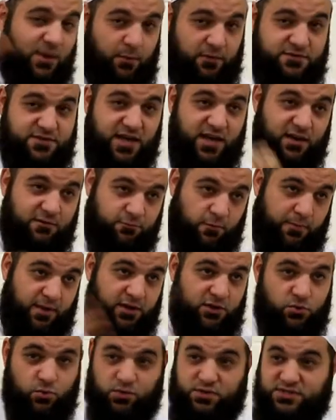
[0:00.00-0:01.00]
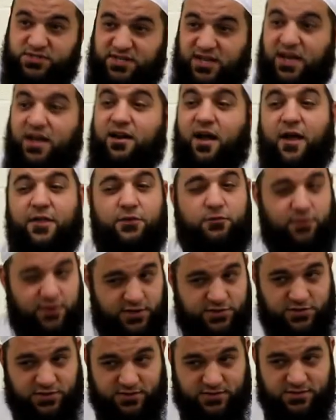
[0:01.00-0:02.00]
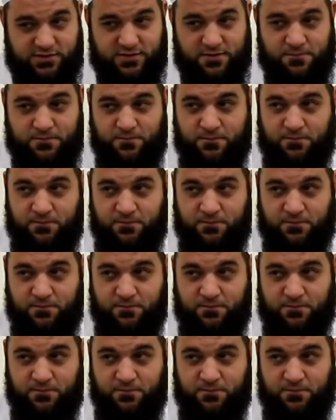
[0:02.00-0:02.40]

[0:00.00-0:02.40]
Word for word: that we've taken from Hindu and Sikh and other religions.